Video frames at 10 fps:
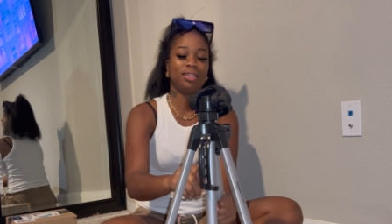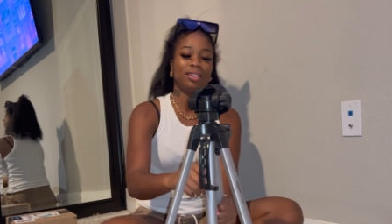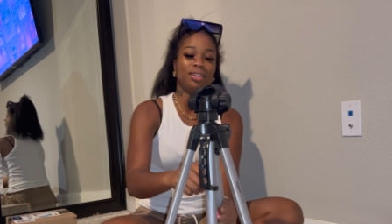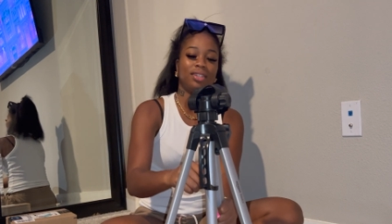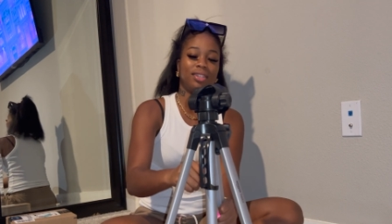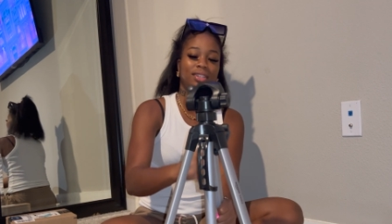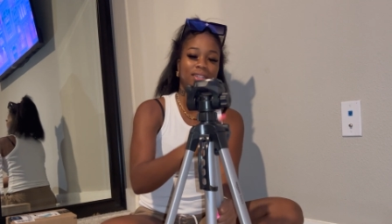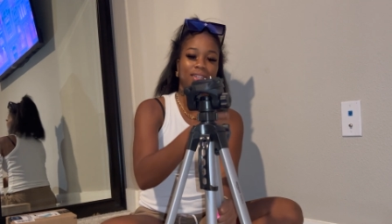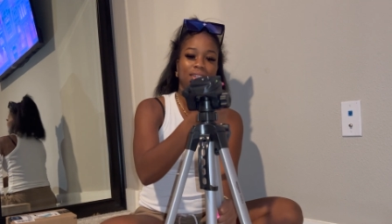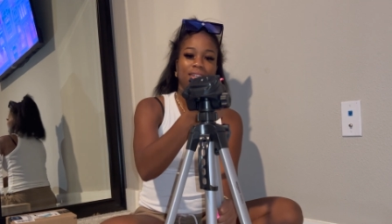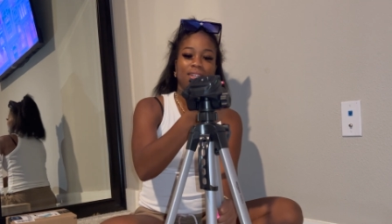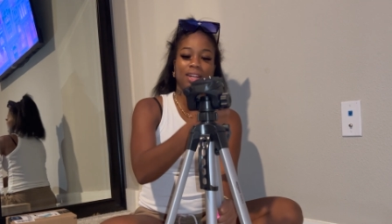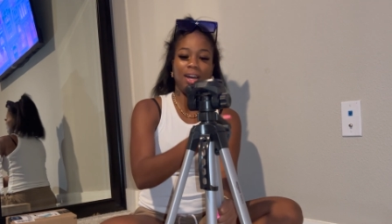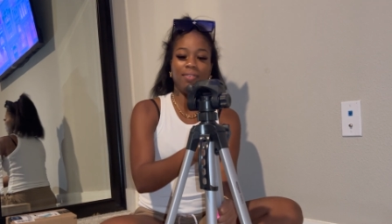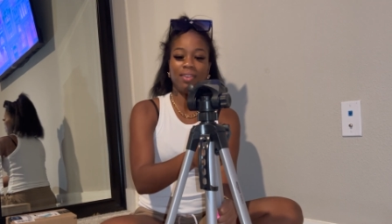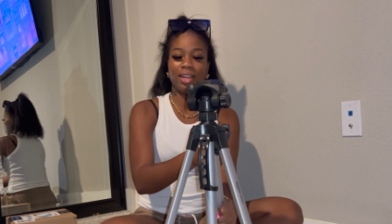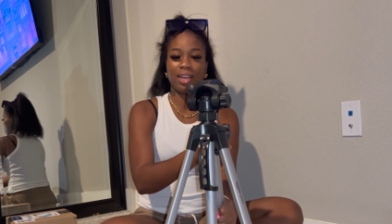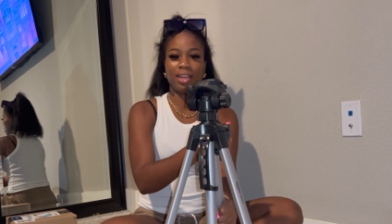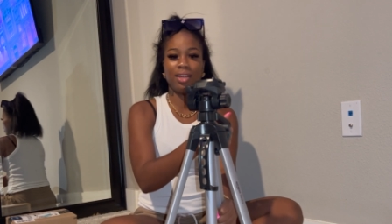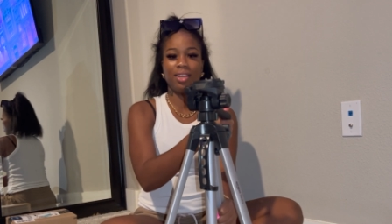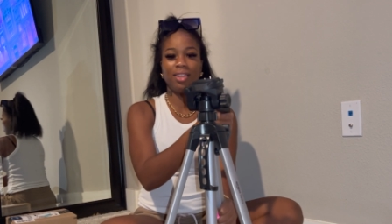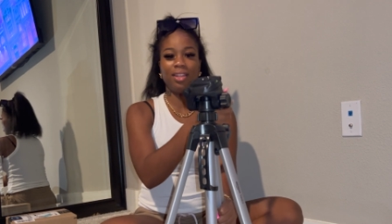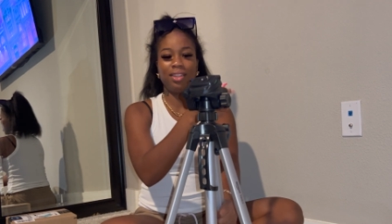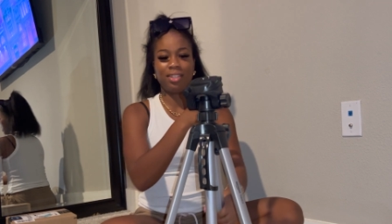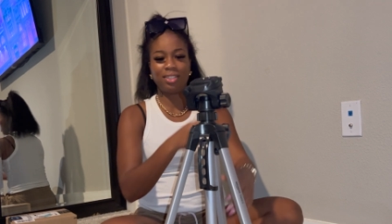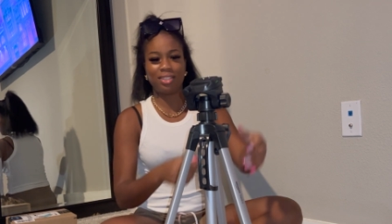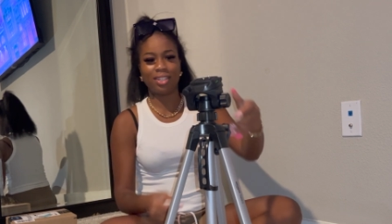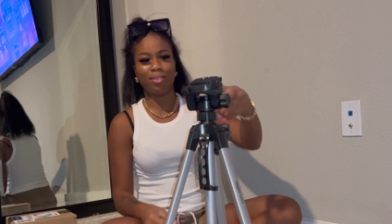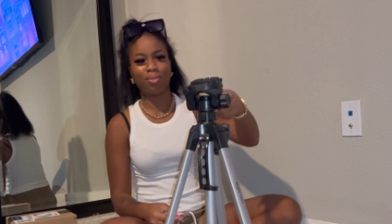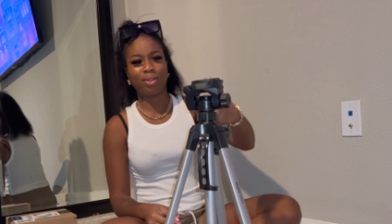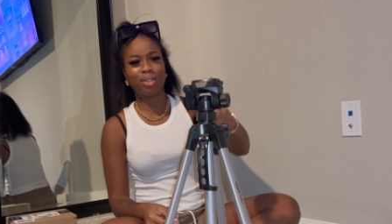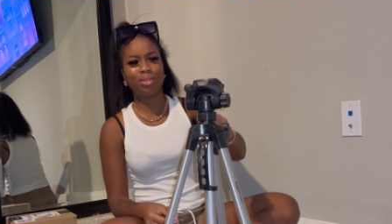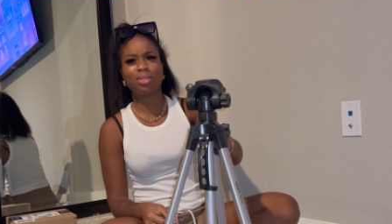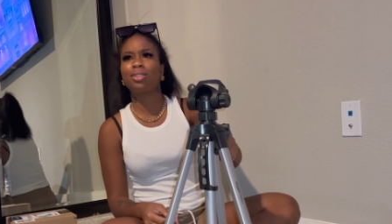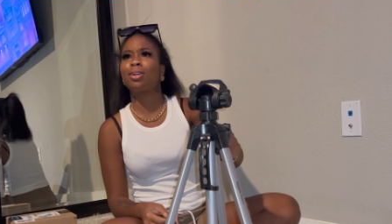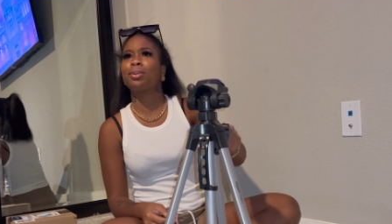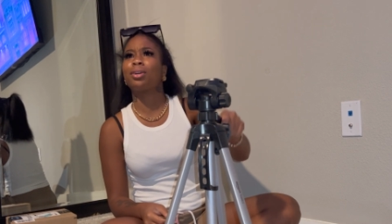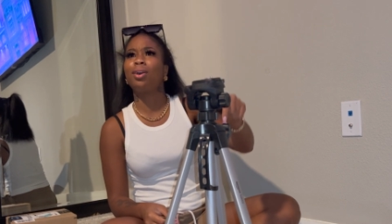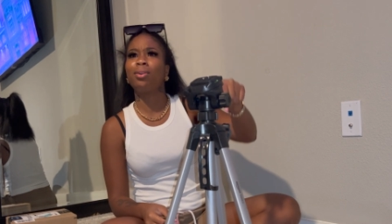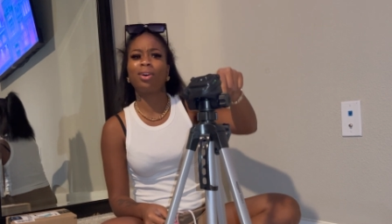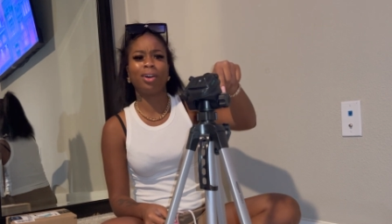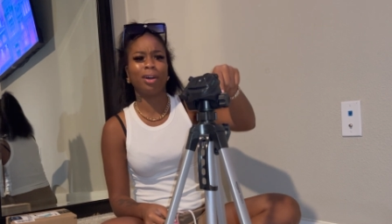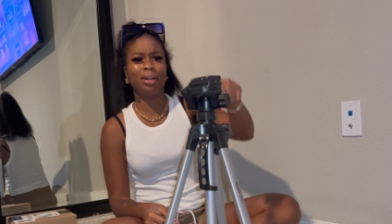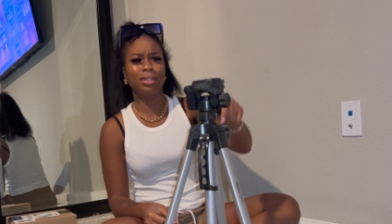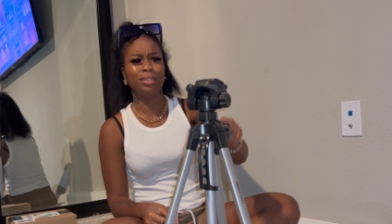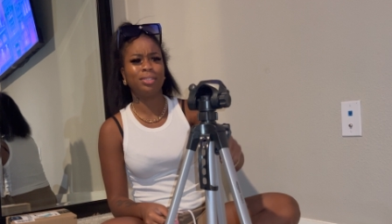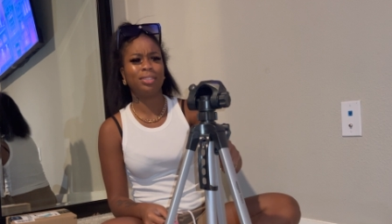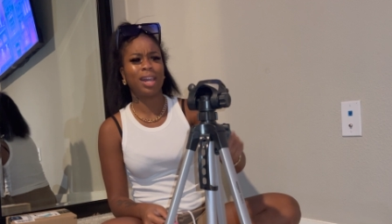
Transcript: Yay. I'm like, this shit real sturdy. Hold on.